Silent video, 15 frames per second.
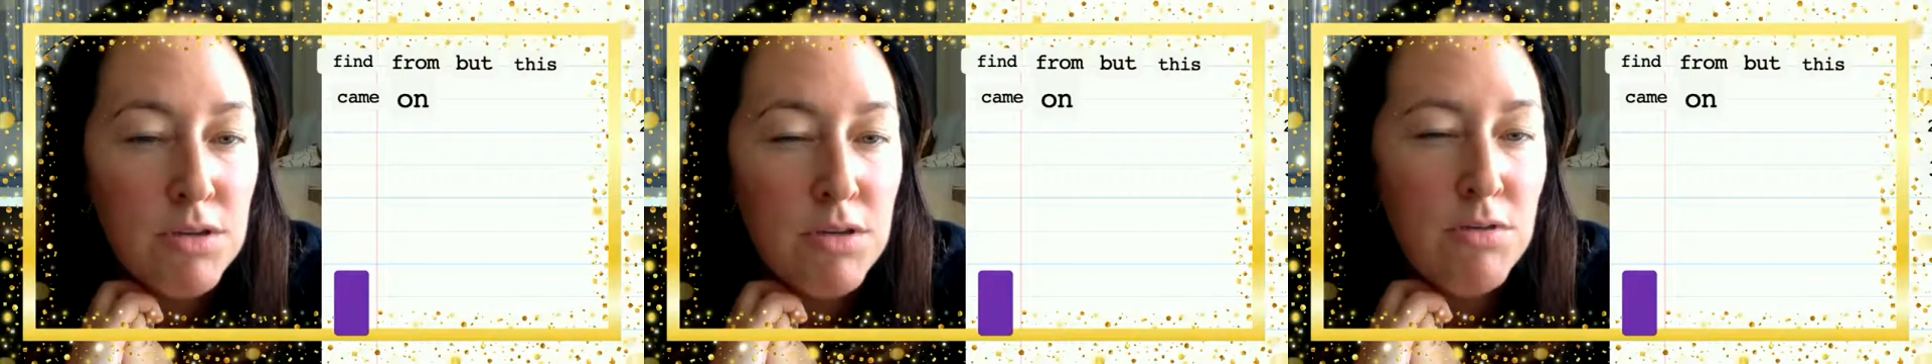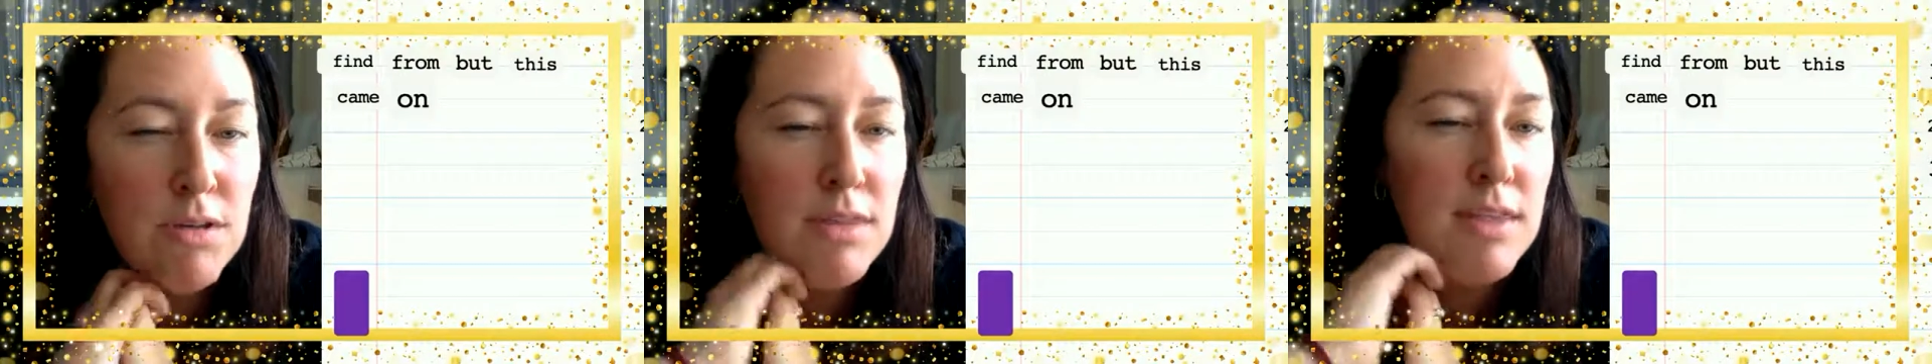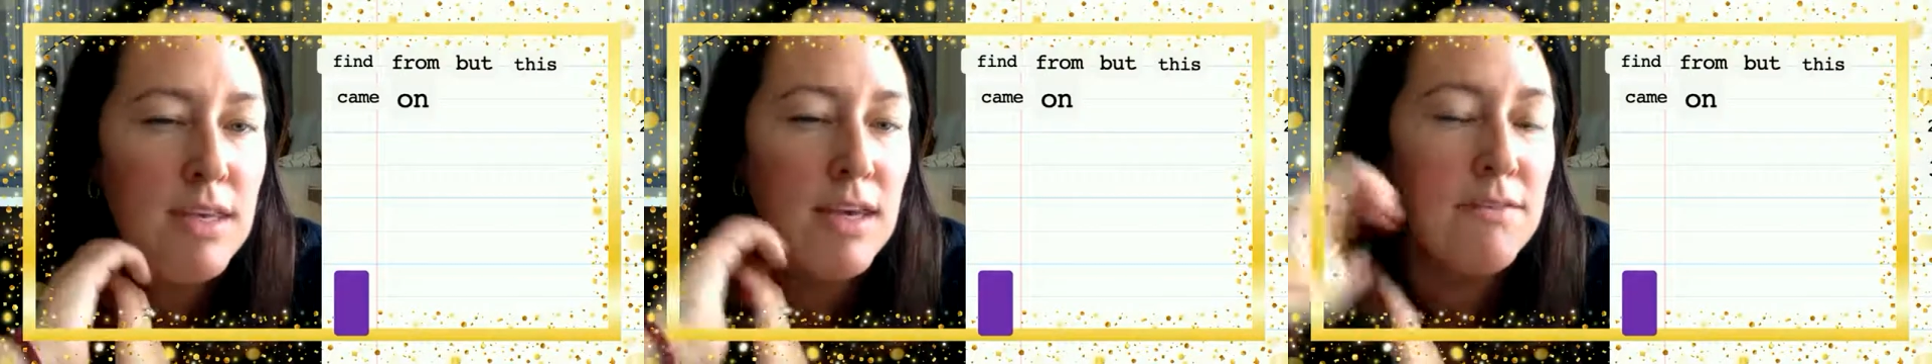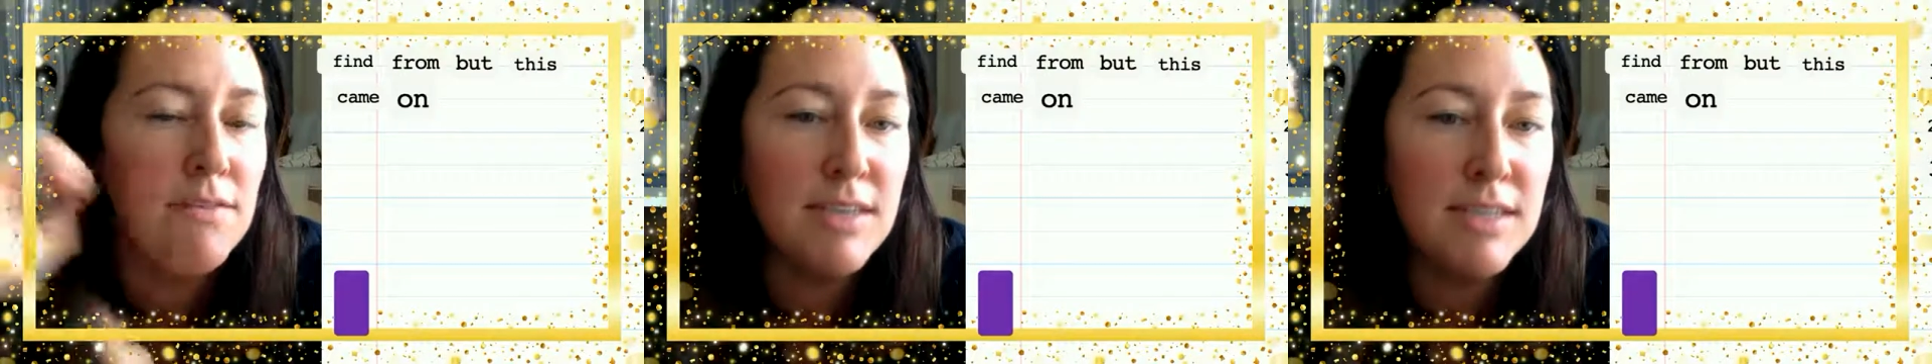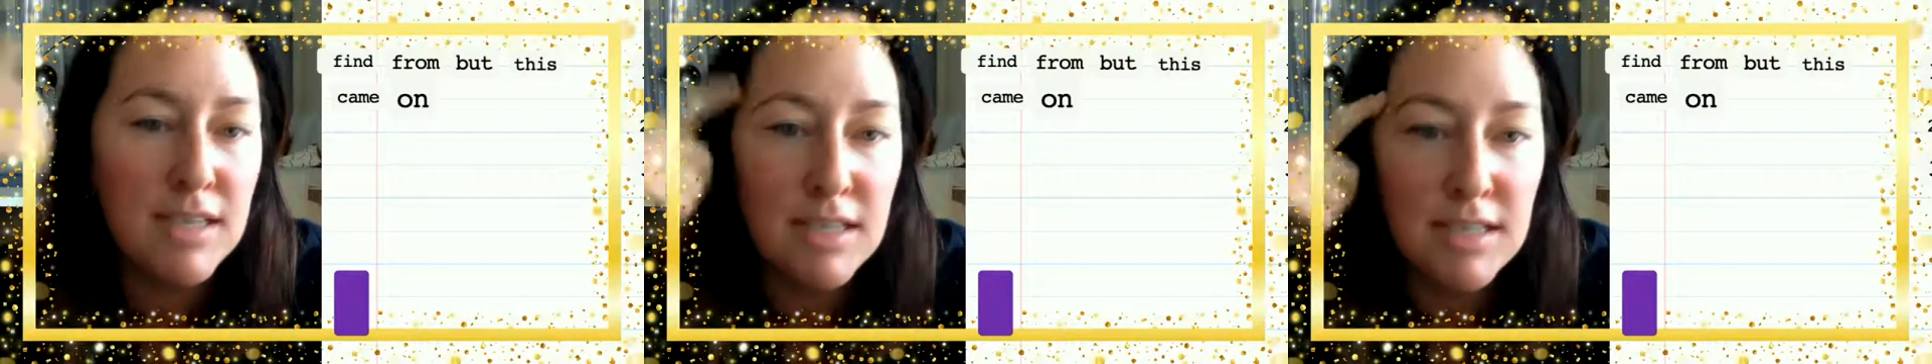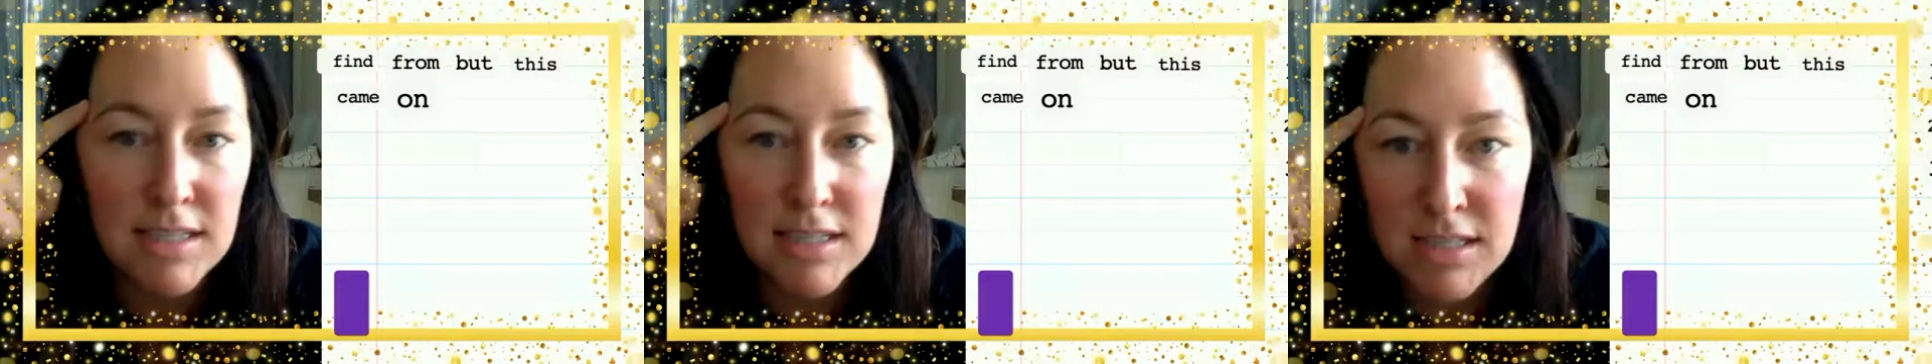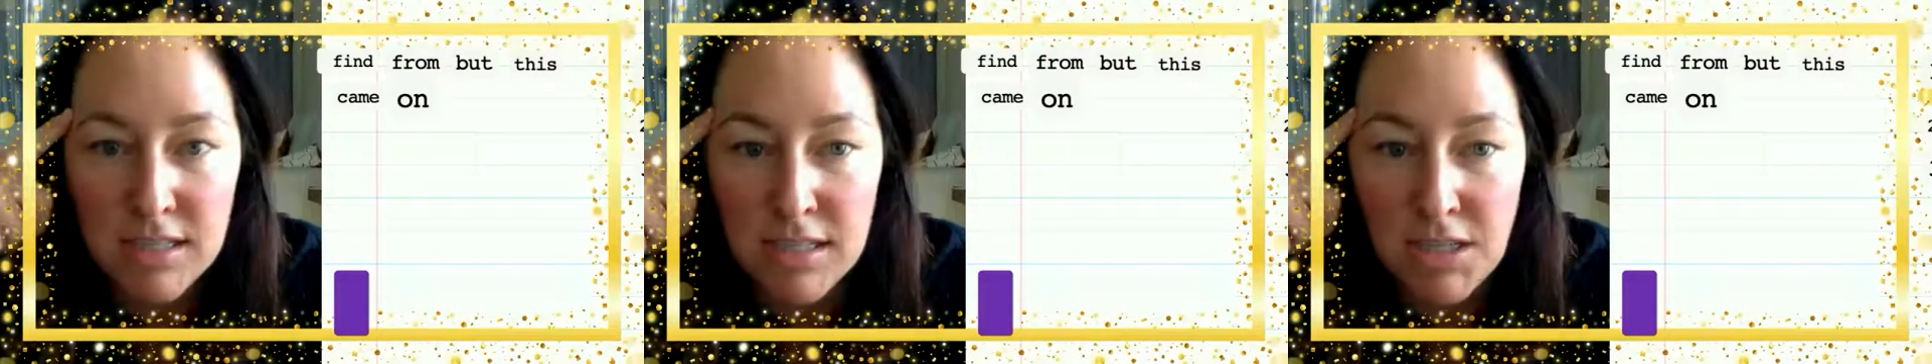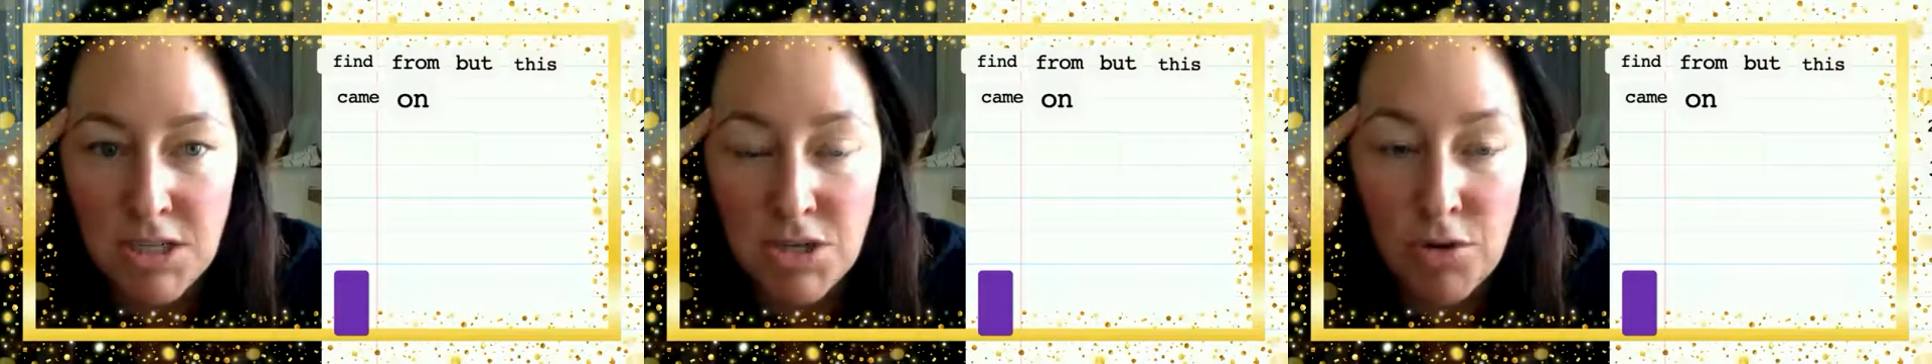you can think of the
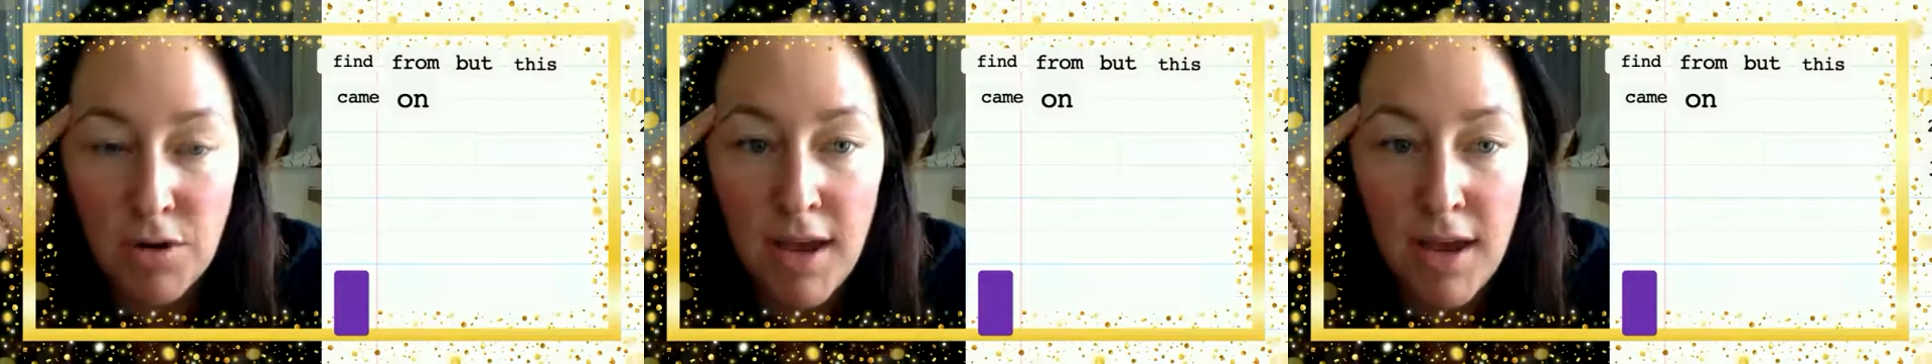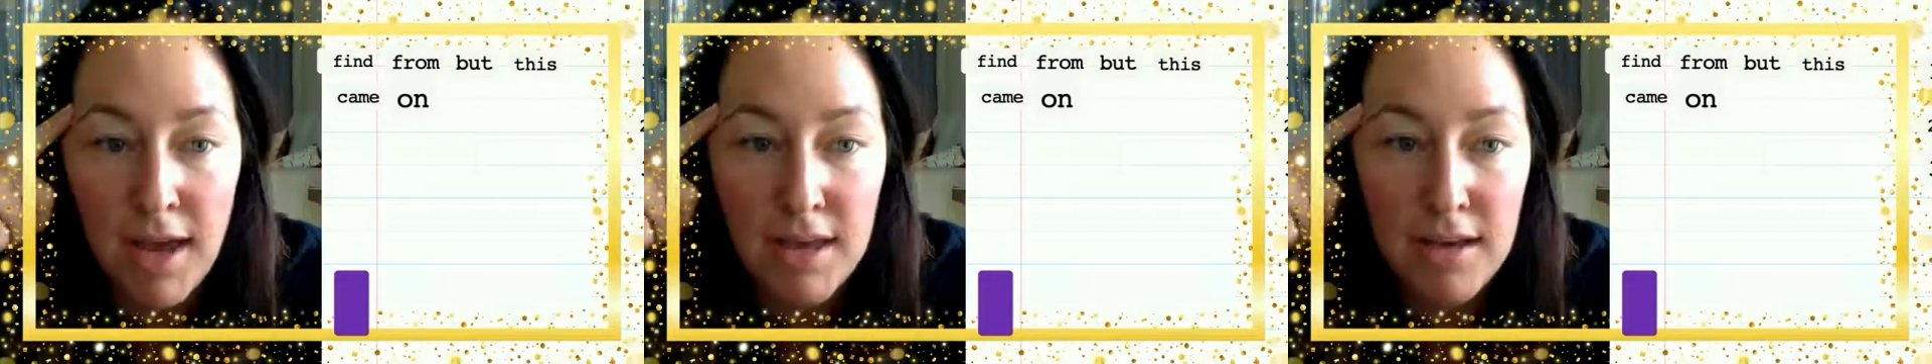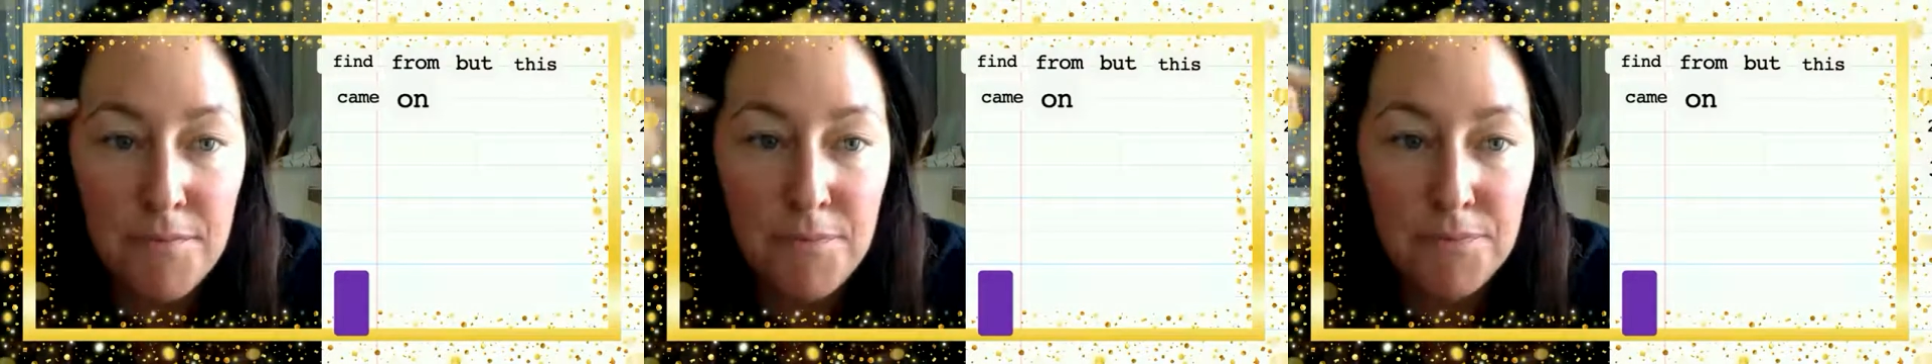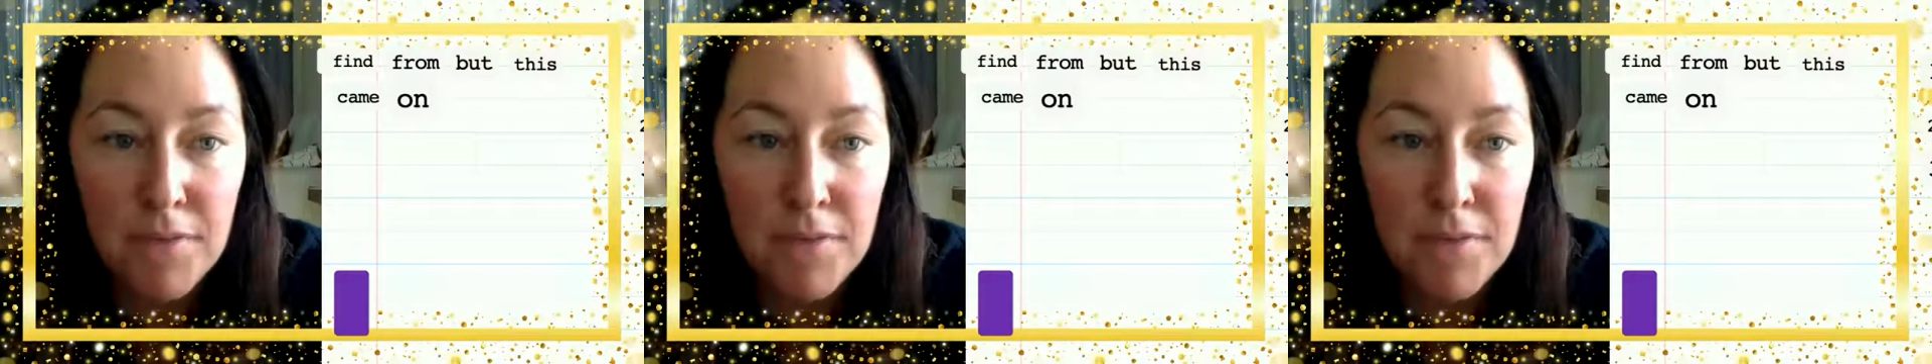sentences in your head,